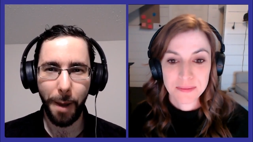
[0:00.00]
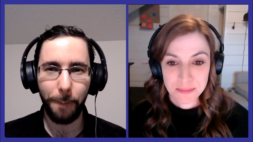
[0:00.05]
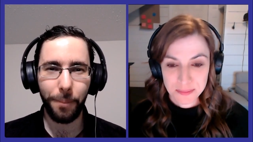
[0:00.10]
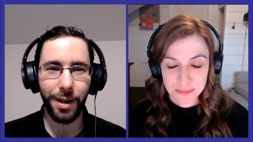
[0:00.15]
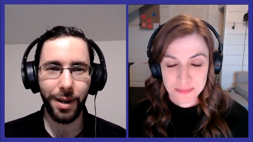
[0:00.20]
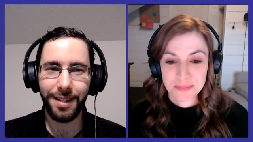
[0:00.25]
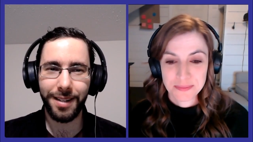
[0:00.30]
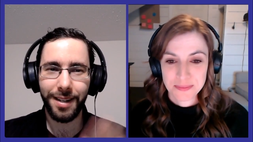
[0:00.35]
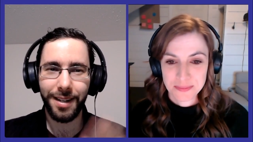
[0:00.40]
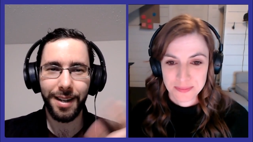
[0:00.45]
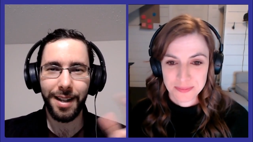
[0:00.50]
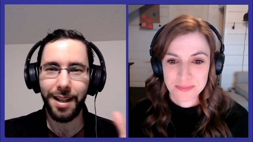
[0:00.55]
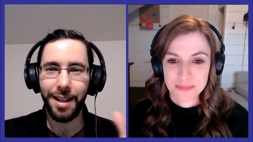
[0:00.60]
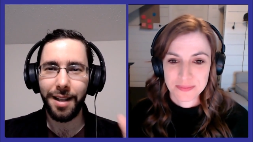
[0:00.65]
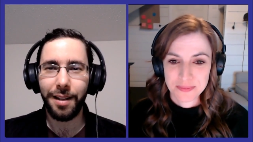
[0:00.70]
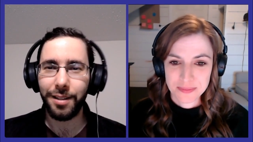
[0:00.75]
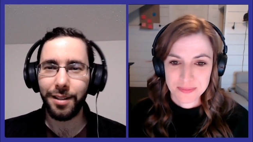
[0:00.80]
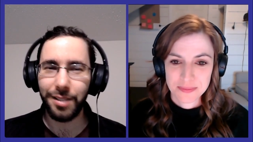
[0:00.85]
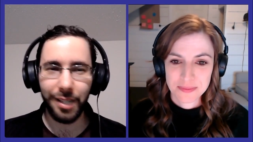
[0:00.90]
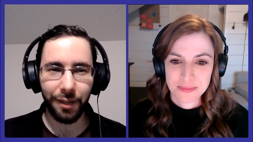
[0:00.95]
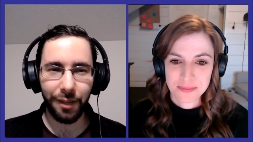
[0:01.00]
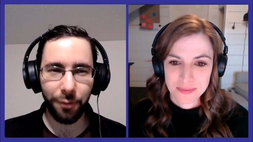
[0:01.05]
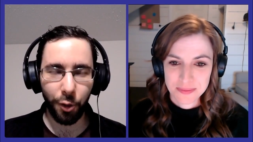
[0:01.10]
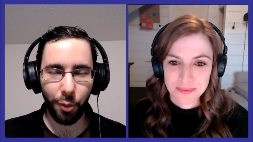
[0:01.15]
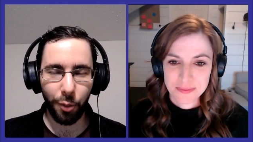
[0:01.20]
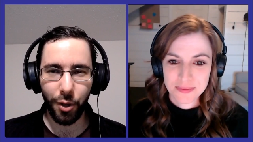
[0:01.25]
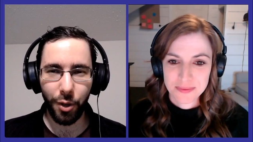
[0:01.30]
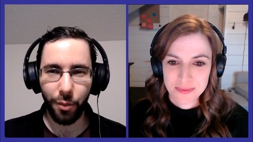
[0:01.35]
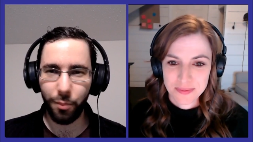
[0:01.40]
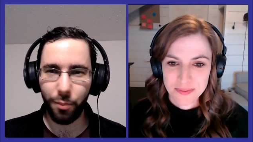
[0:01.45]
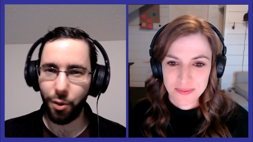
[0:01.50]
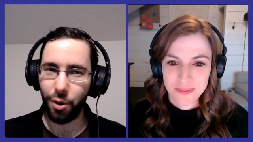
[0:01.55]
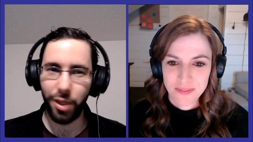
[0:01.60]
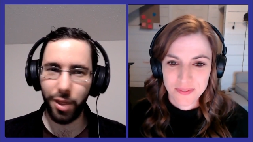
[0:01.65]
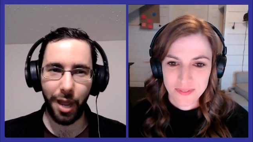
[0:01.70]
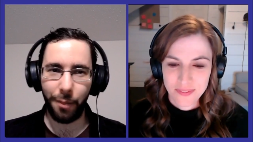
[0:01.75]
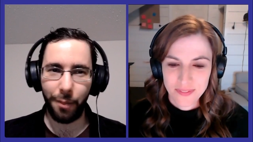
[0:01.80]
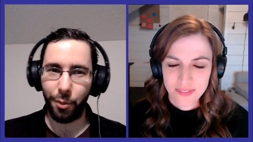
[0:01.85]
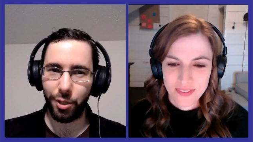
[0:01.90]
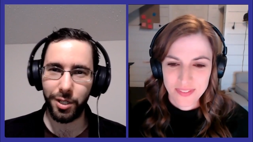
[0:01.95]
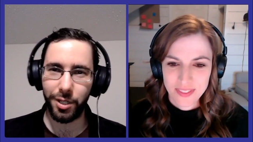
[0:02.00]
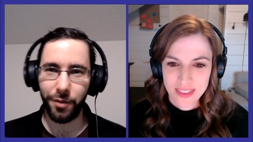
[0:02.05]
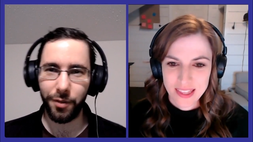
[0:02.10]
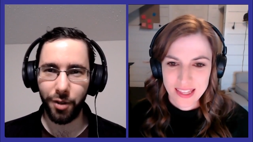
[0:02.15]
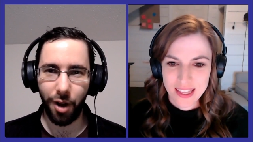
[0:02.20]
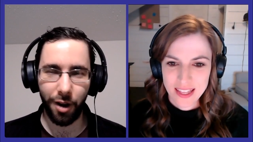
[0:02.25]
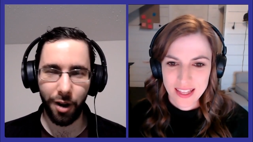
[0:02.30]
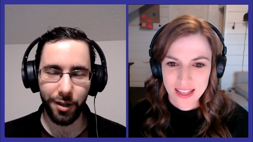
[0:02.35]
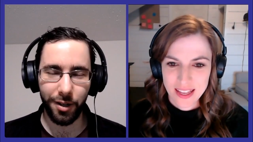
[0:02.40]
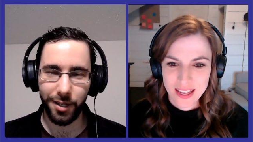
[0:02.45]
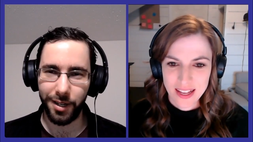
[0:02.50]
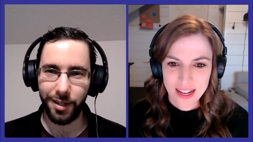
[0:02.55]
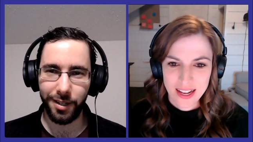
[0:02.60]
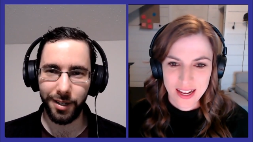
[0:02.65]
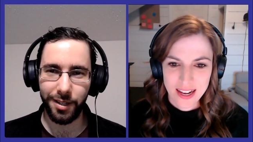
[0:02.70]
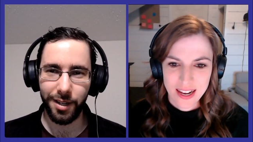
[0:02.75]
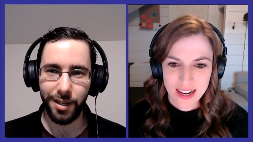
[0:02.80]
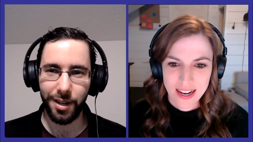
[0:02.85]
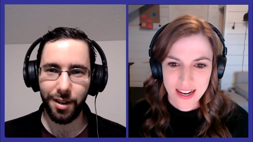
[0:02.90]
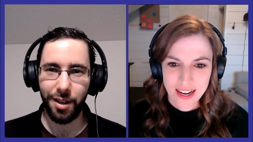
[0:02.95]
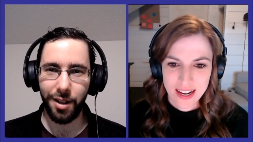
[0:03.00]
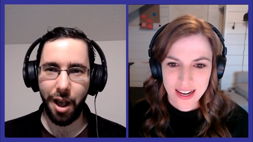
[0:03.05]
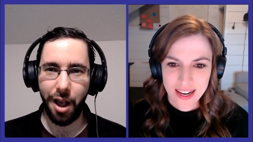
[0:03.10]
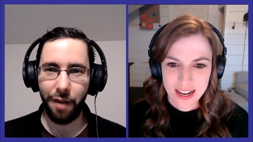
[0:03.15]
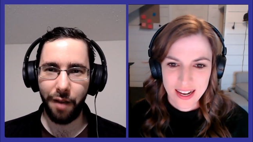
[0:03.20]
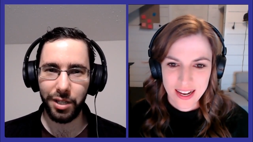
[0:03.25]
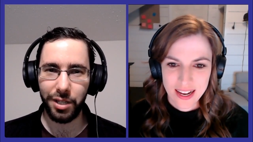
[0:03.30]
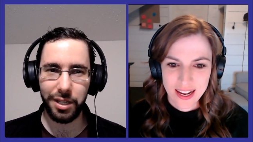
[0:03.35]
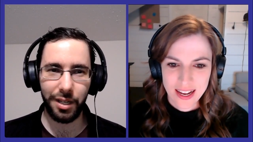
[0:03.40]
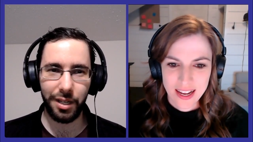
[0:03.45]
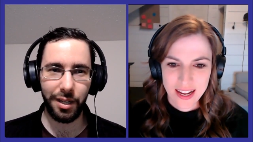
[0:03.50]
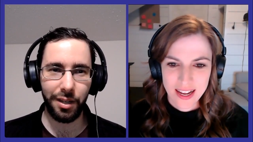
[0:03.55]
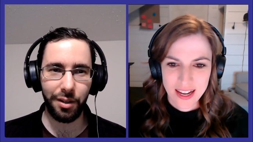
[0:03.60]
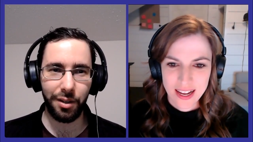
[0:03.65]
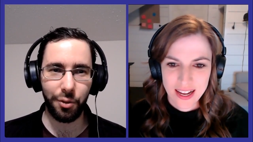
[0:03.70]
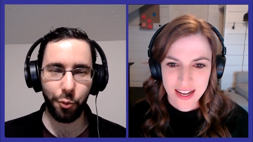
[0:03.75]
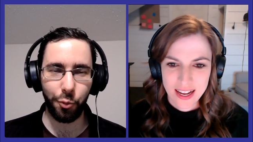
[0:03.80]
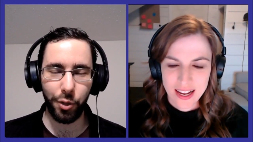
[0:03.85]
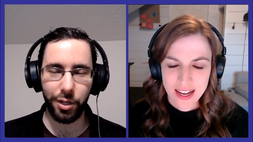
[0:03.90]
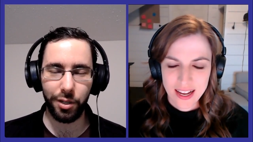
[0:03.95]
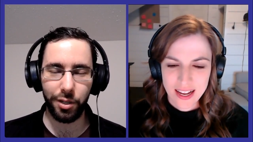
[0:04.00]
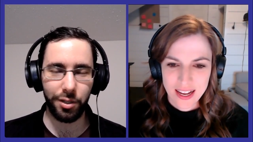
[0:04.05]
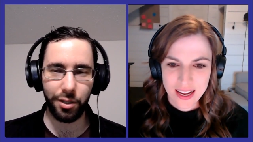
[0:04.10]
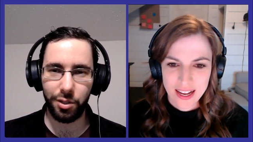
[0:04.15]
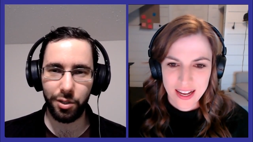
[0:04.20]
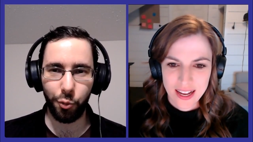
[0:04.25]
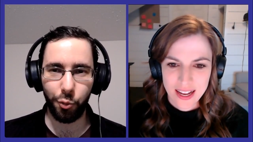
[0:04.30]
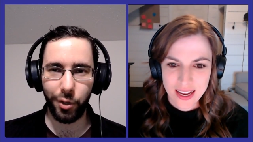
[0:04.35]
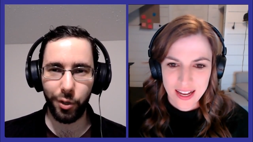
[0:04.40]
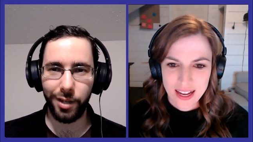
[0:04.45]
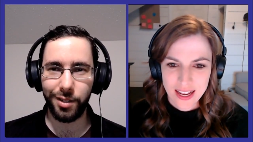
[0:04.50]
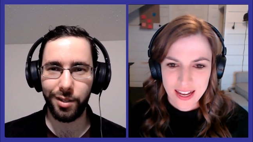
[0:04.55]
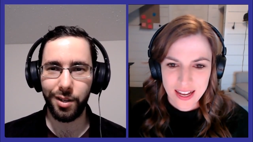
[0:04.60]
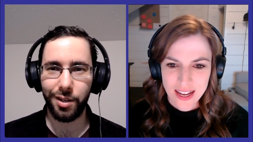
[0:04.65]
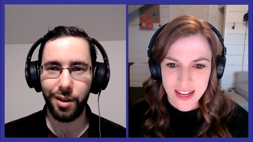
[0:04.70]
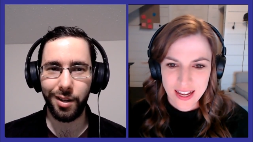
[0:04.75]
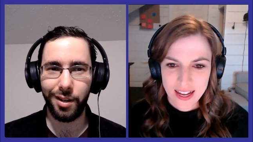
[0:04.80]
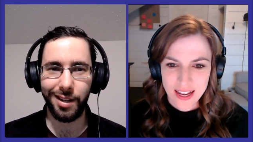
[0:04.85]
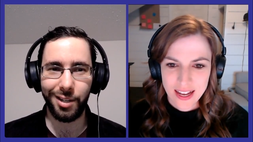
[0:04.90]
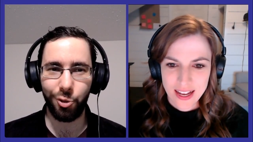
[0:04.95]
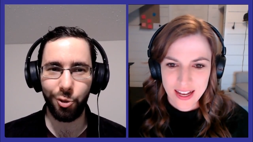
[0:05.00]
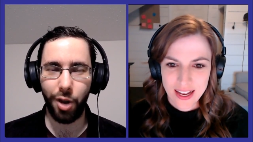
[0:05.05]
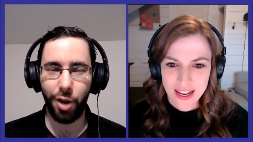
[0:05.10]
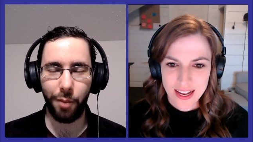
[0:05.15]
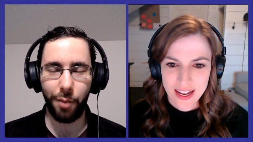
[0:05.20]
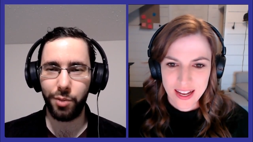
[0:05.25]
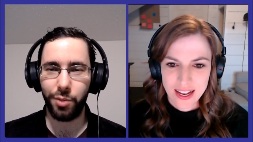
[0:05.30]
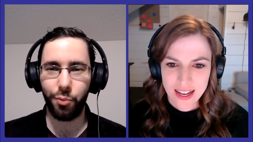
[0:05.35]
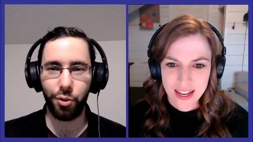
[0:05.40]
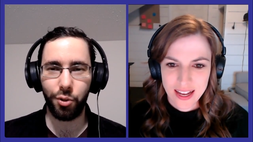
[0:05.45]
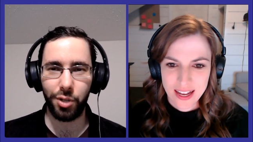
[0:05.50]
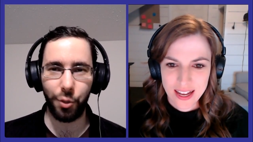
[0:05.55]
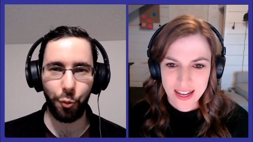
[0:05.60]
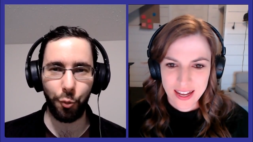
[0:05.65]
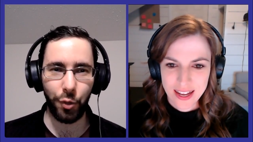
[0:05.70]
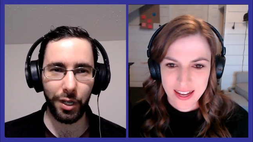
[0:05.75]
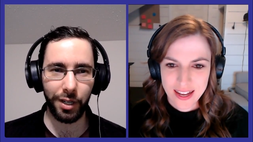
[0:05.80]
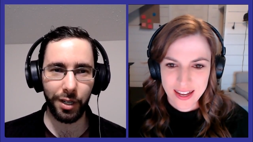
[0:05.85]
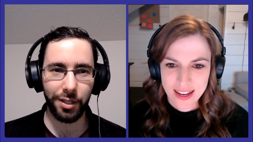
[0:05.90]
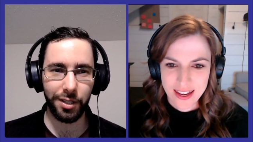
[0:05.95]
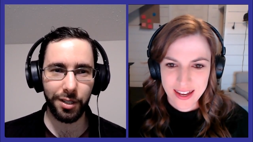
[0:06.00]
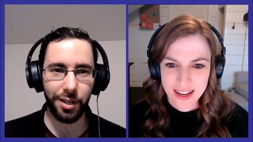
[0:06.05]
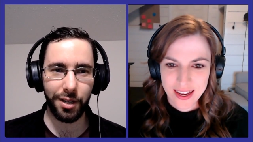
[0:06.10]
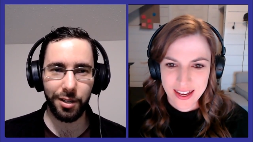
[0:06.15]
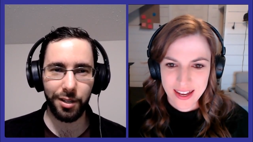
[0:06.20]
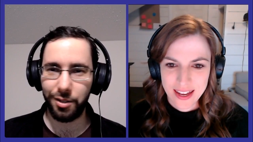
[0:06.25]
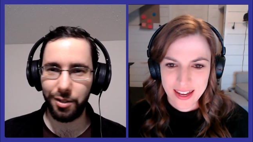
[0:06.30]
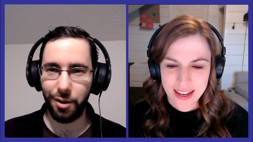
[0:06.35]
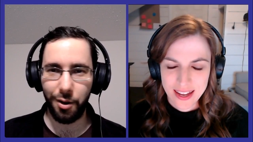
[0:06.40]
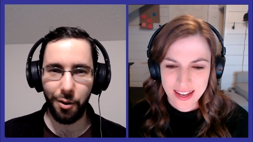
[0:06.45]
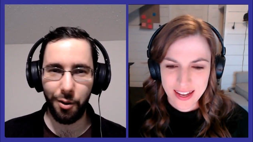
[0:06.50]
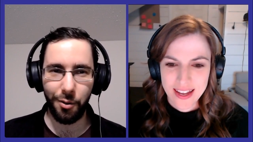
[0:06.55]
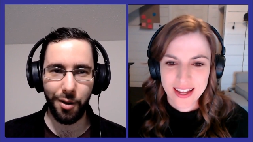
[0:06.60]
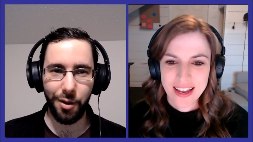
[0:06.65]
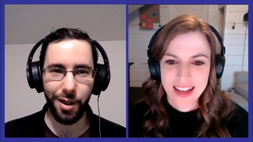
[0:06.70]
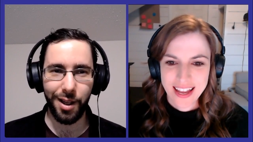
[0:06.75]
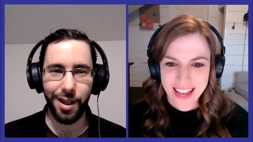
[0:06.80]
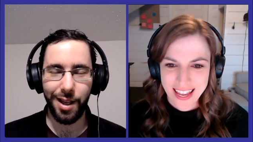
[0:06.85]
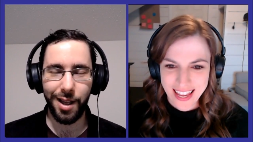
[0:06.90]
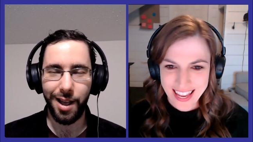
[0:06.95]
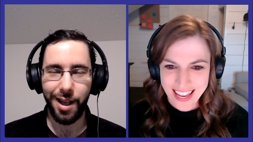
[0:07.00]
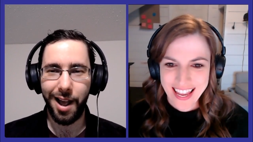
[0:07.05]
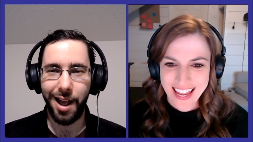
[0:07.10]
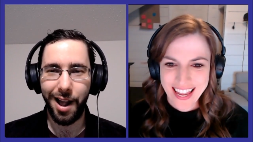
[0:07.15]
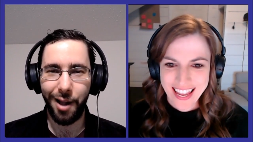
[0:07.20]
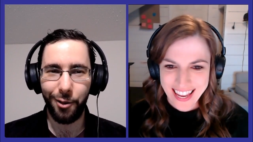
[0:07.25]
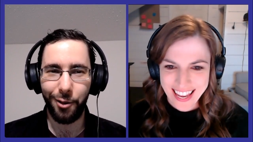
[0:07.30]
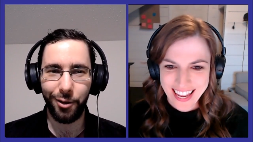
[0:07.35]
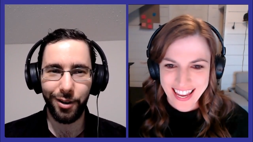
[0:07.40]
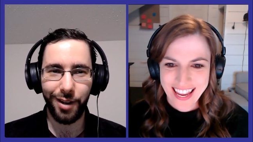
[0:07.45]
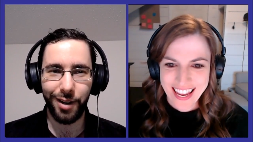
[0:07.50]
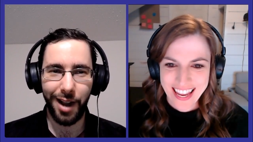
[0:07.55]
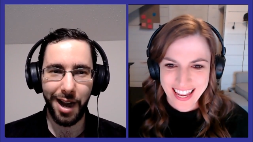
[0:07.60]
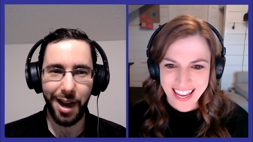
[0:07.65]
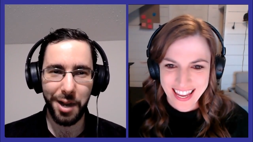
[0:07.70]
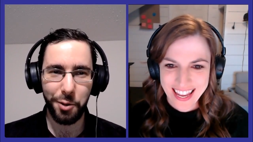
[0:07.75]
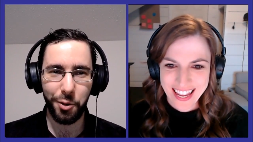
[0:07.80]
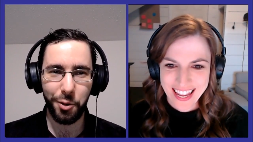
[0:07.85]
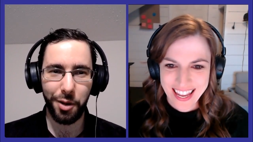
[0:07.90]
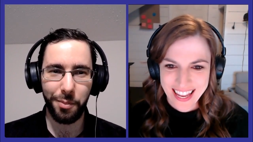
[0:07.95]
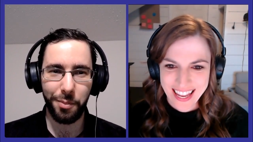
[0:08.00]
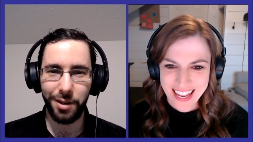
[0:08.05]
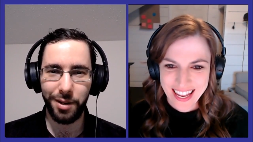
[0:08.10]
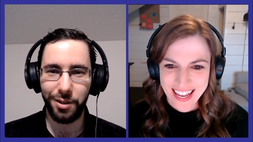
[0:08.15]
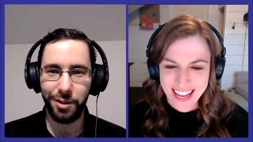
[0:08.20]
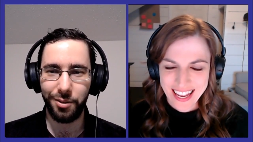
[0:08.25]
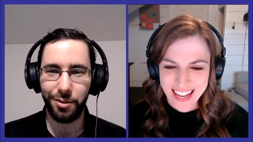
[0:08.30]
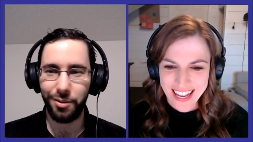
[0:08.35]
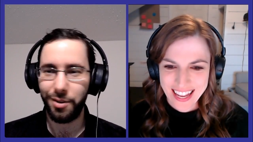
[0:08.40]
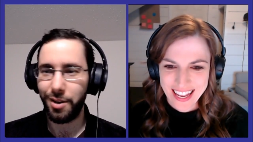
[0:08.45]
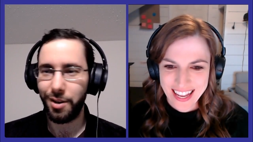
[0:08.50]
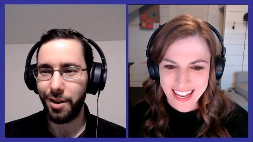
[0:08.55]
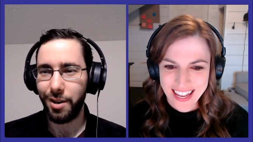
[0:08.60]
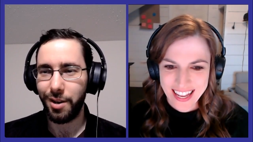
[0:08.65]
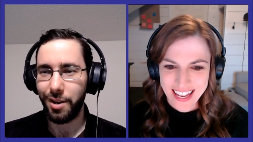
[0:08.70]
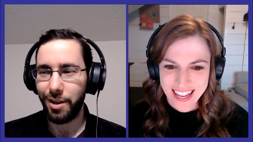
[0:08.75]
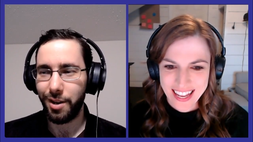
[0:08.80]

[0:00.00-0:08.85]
Speaker 1: But still follow me on both. I post different content. Obviously, Twitter is just tweets. Instagram is mostly reels. So I would highly recommend you.